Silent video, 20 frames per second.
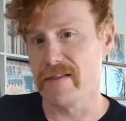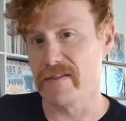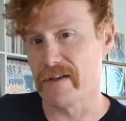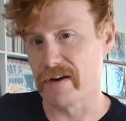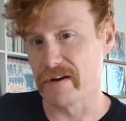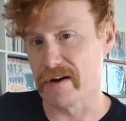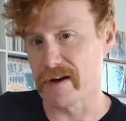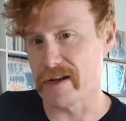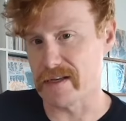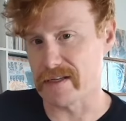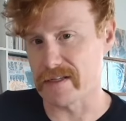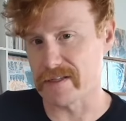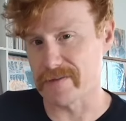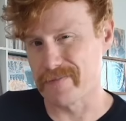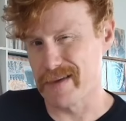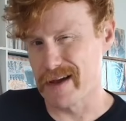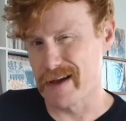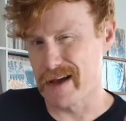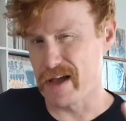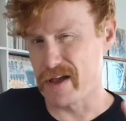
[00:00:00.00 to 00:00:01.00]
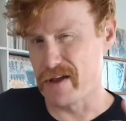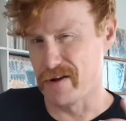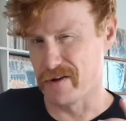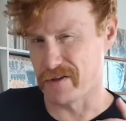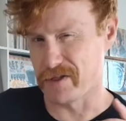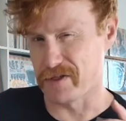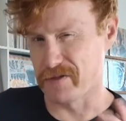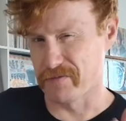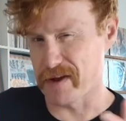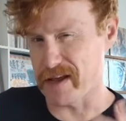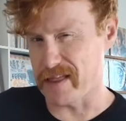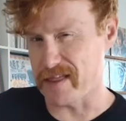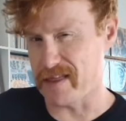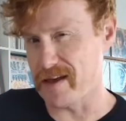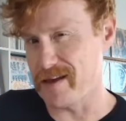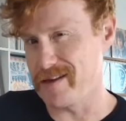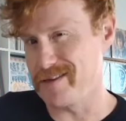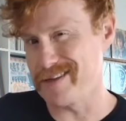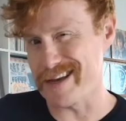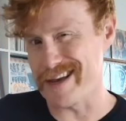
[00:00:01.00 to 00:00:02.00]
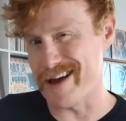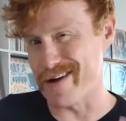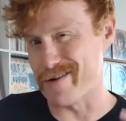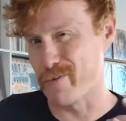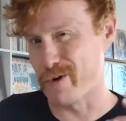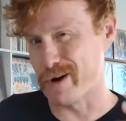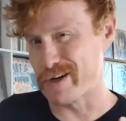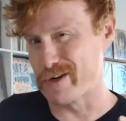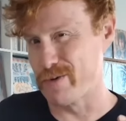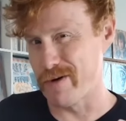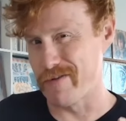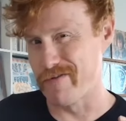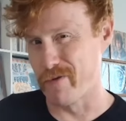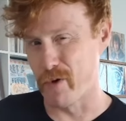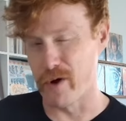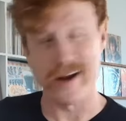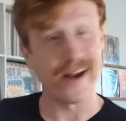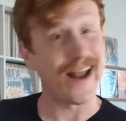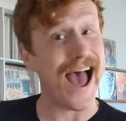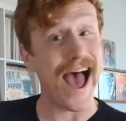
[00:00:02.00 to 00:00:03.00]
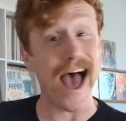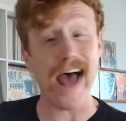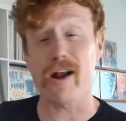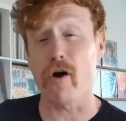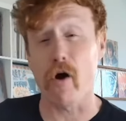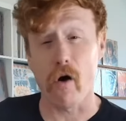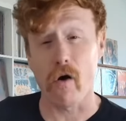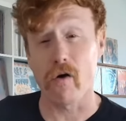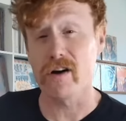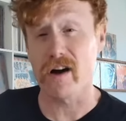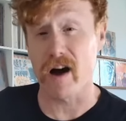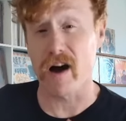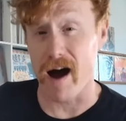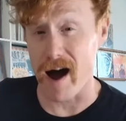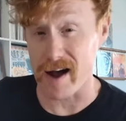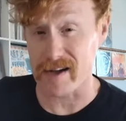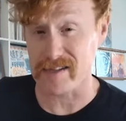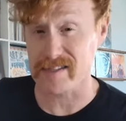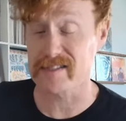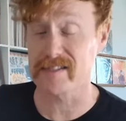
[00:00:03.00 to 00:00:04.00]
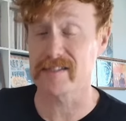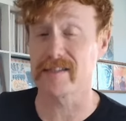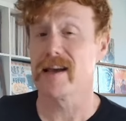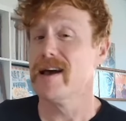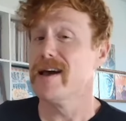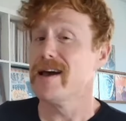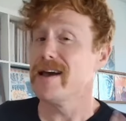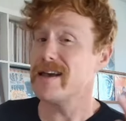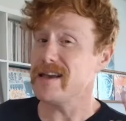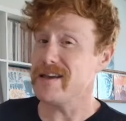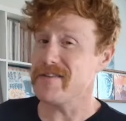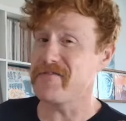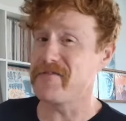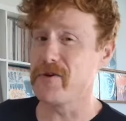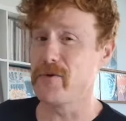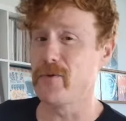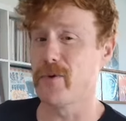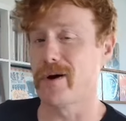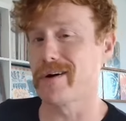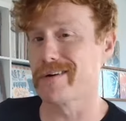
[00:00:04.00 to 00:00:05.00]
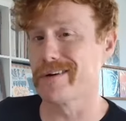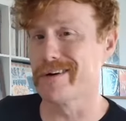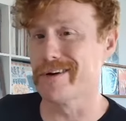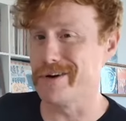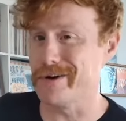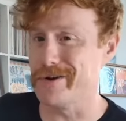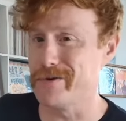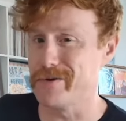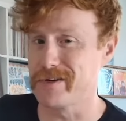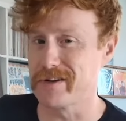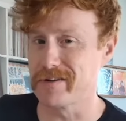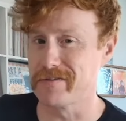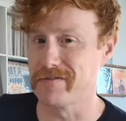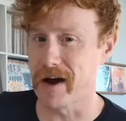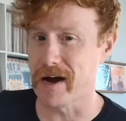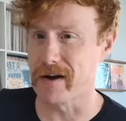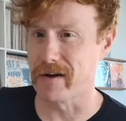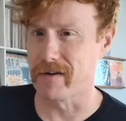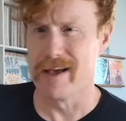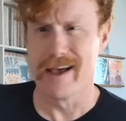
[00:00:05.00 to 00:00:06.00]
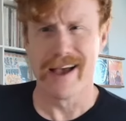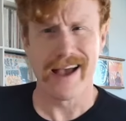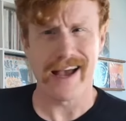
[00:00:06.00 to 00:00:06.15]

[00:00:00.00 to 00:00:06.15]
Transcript: There it is. Your three things you'd want to avoid at all costs if you are new to vinyl.